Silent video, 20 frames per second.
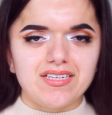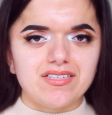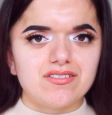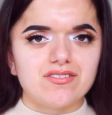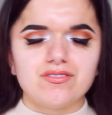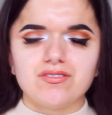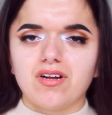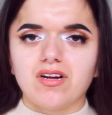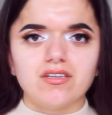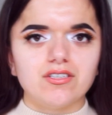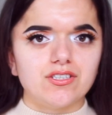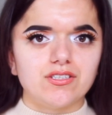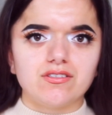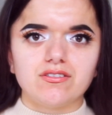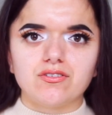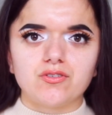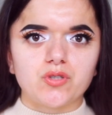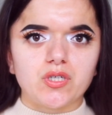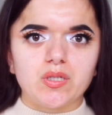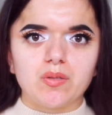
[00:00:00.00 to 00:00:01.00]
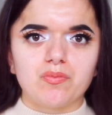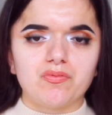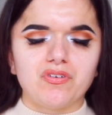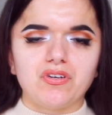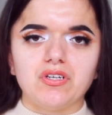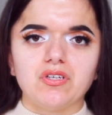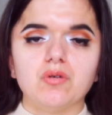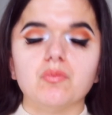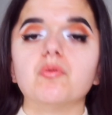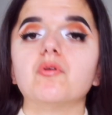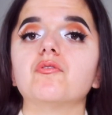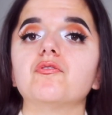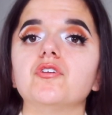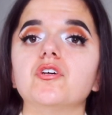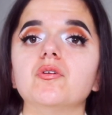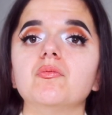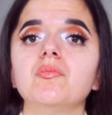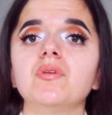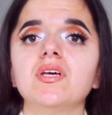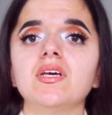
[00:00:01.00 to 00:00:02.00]
It's not just a straight up vanilla
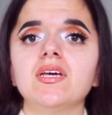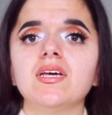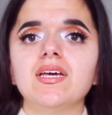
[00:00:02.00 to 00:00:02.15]
perfume.